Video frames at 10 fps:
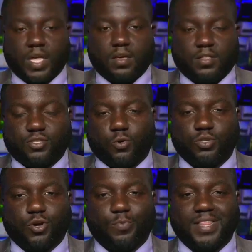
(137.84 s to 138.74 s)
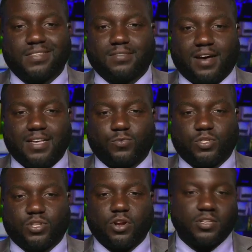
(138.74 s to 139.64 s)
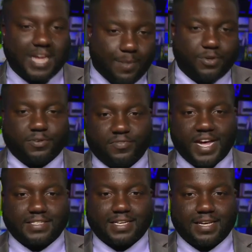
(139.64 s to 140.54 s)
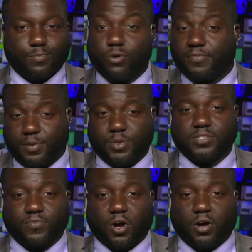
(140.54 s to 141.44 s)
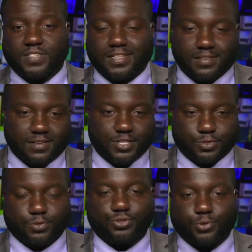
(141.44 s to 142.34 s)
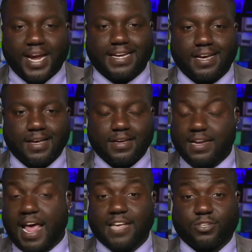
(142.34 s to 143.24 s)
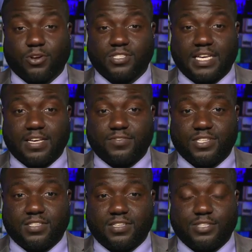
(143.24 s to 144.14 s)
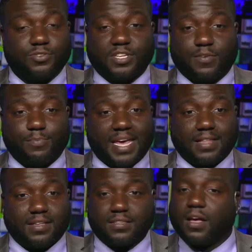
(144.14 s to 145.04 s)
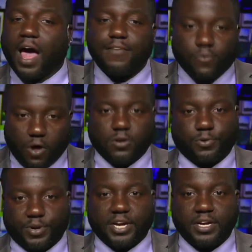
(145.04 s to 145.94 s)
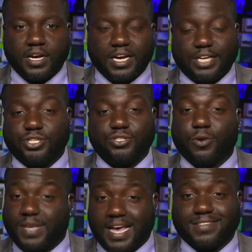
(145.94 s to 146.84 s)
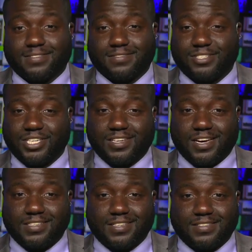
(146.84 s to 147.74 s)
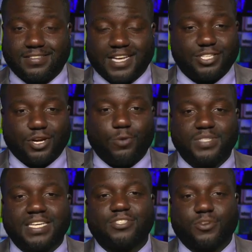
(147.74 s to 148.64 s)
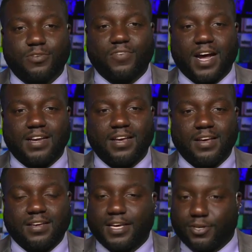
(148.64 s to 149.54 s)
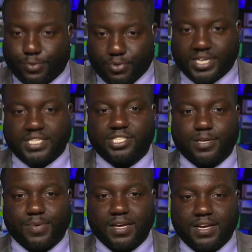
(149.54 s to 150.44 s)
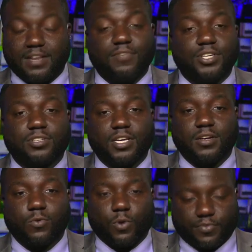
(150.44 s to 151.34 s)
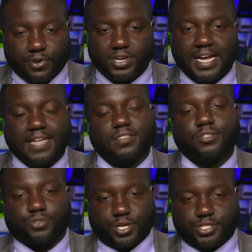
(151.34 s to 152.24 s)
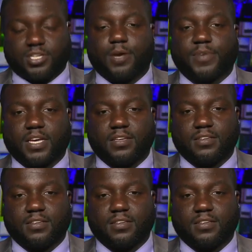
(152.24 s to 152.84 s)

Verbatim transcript: The school is hoping this class will start a domino effect to get more females involved in the electrical trade. And I asked Garcia if she sees herself making this a lifelong career, and she told me yes, she does, and that she hopes to get certified, get her apprenticeship, and eventually work for her dad's construction company.